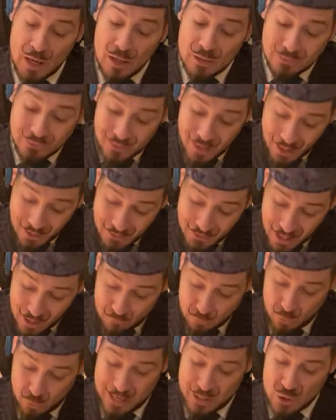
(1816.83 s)
none
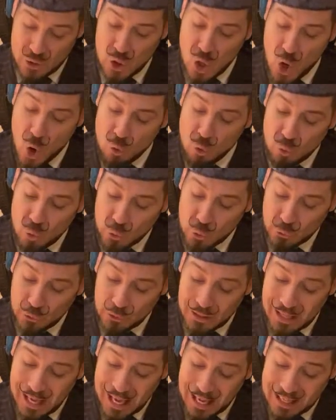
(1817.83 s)
of which would
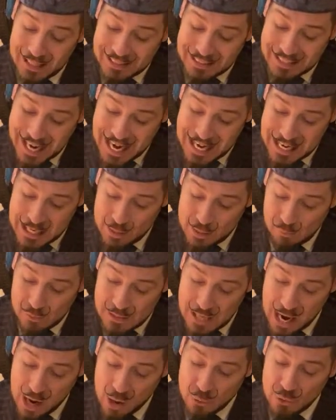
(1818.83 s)
take him
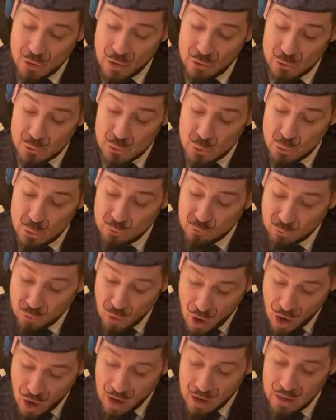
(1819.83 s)
down to
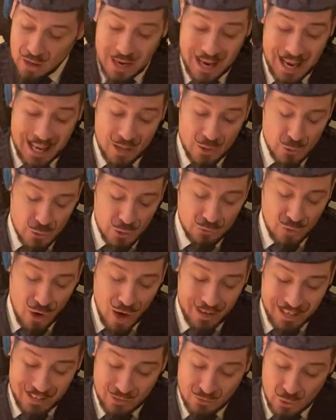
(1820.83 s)
the
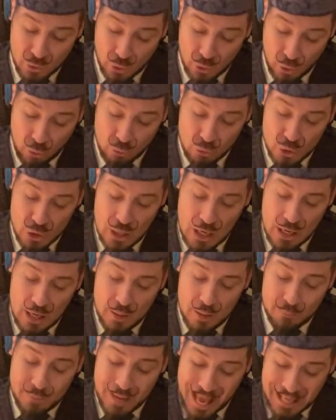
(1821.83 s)
far end of the coach,
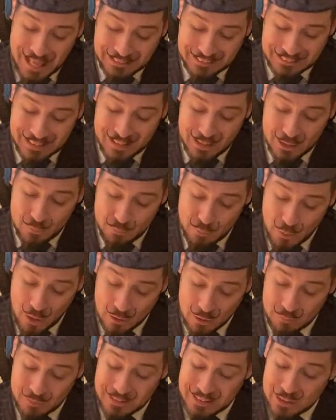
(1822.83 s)
past the
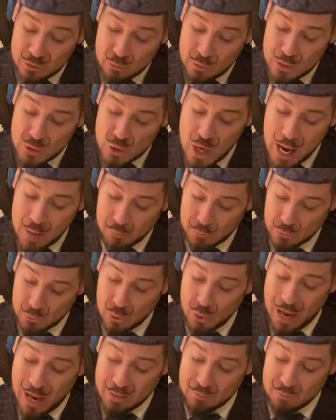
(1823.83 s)
compartment in which
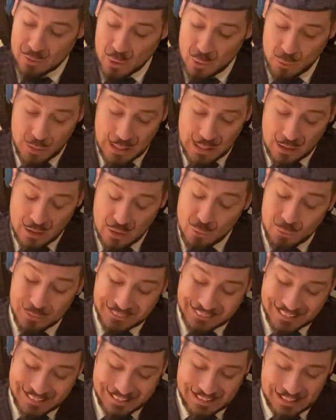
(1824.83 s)
Arbuthnot and McQueen were
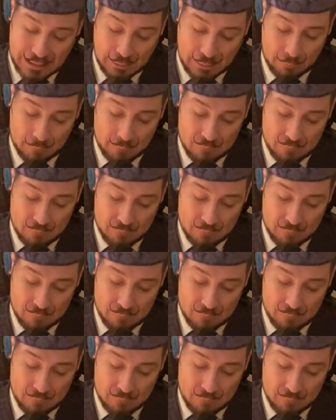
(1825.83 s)
sitting.